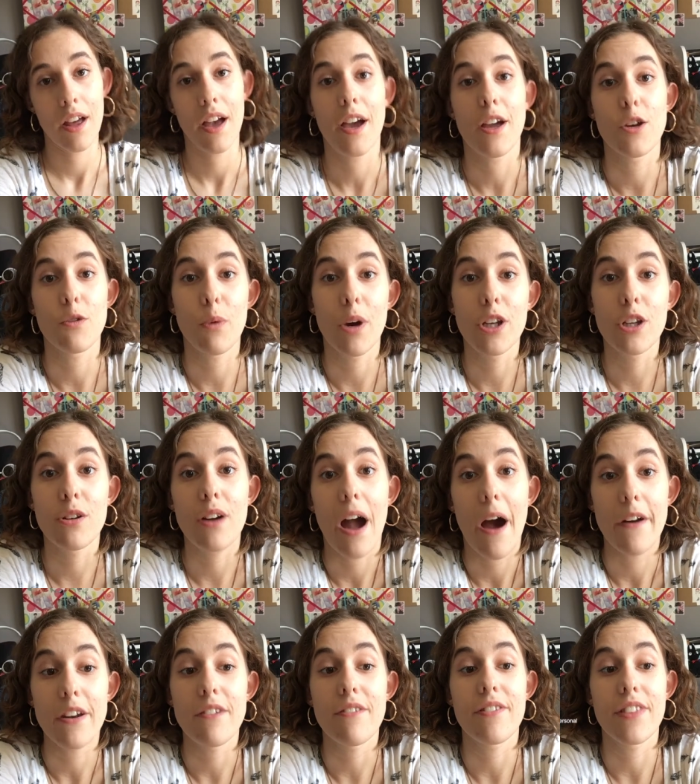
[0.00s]
and when you're
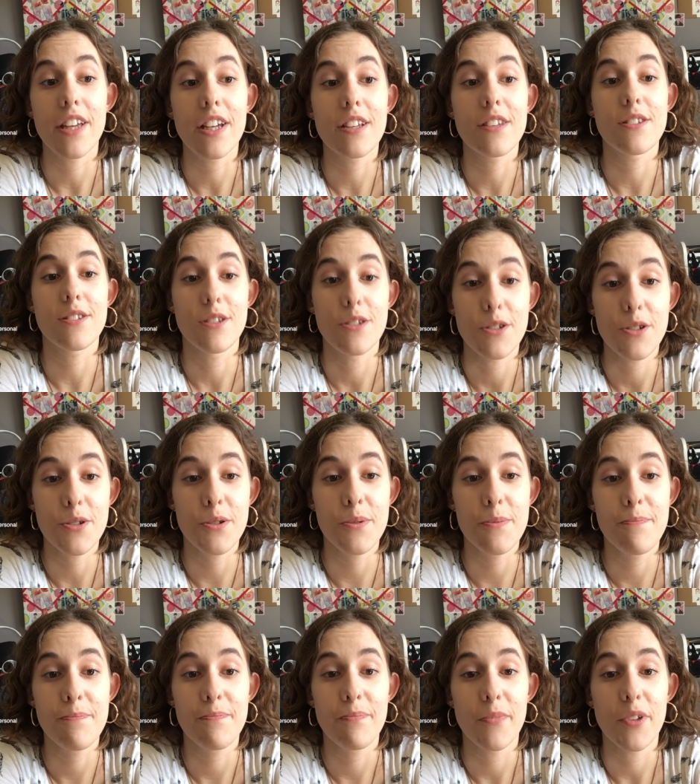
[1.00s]
out of things to
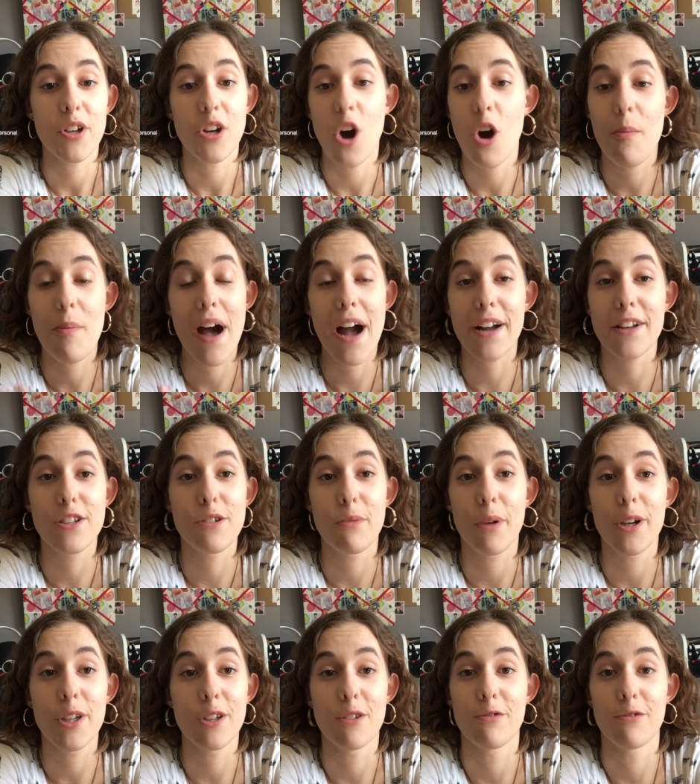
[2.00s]
do, go back to
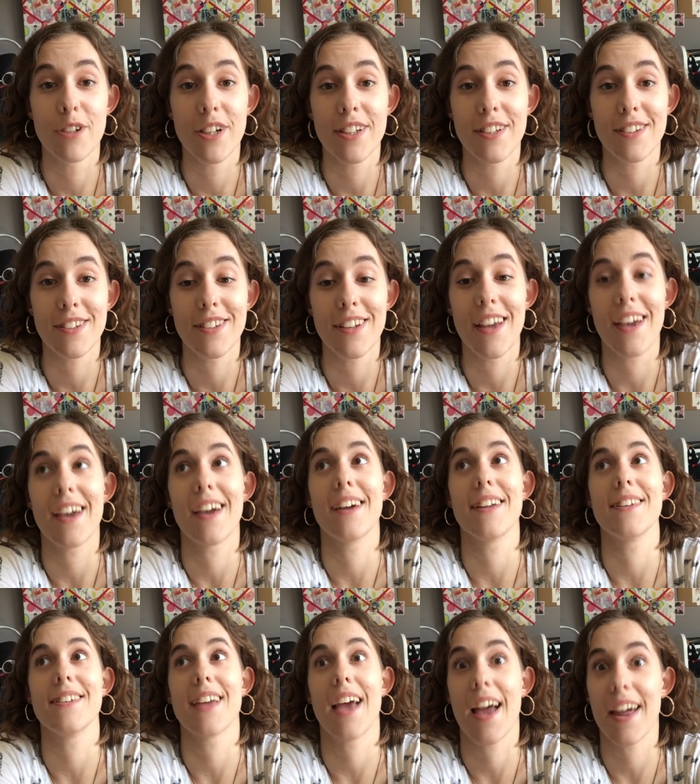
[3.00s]
what you've written
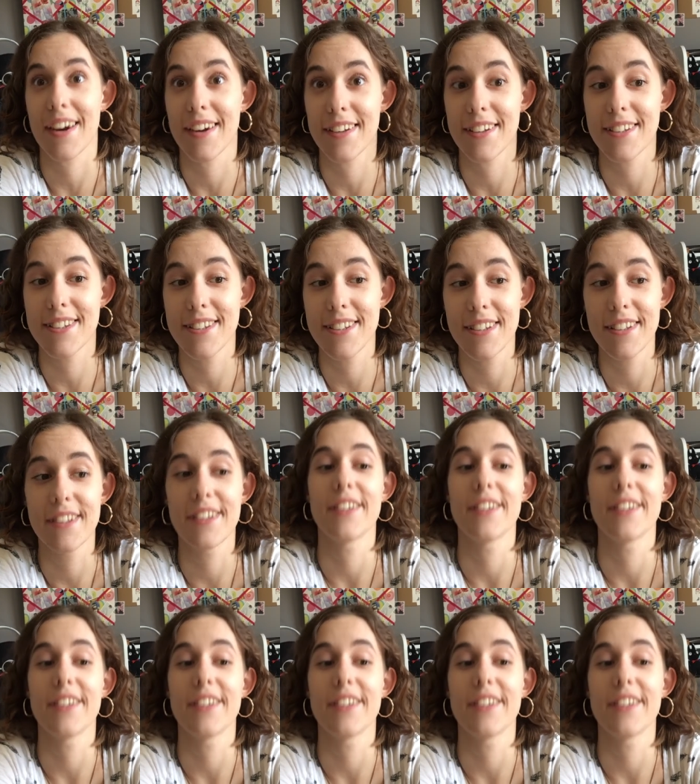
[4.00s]
and edit it.